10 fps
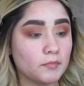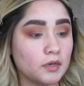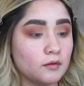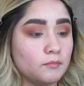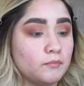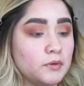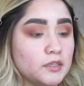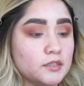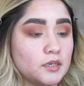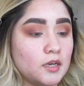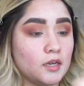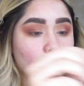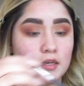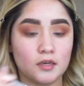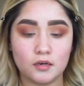going to be
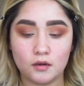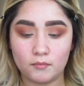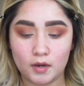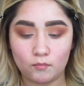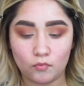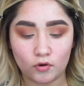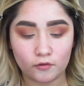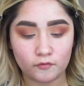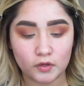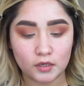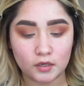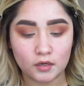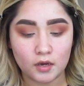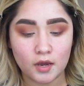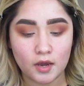taking my Morphe
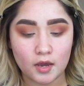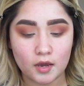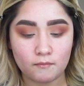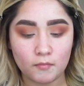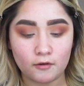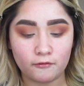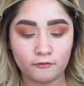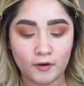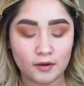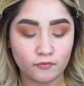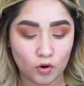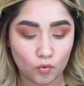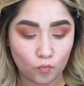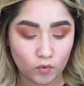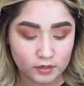
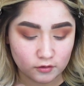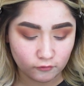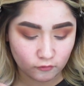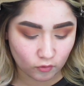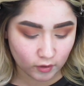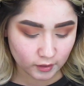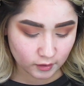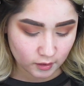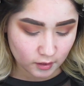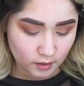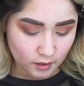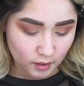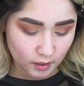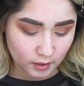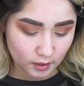M514.
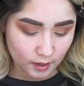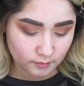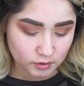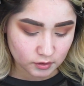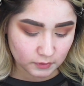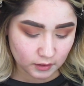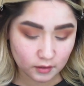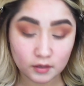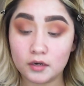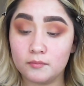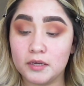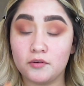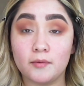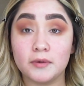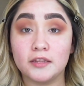And I'm just going to be
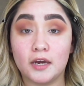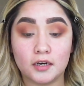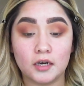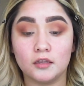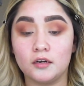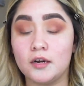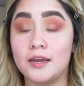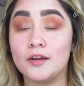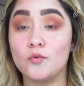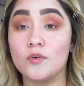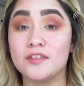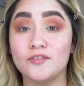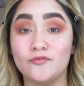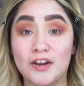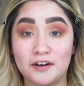grabbing that color. And with a
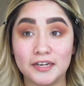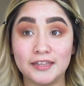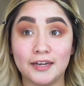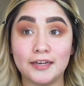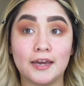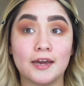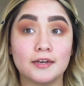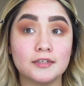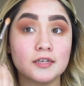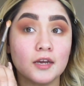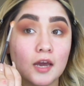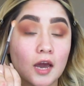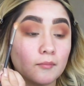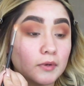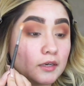very light hand,
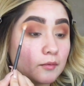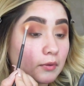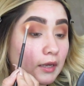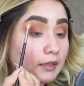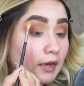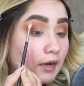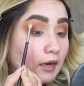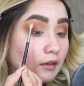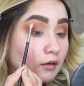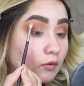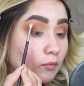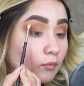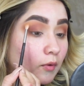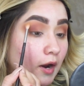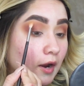I'm going to apply that color
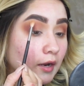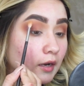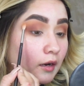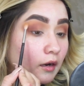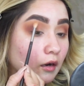right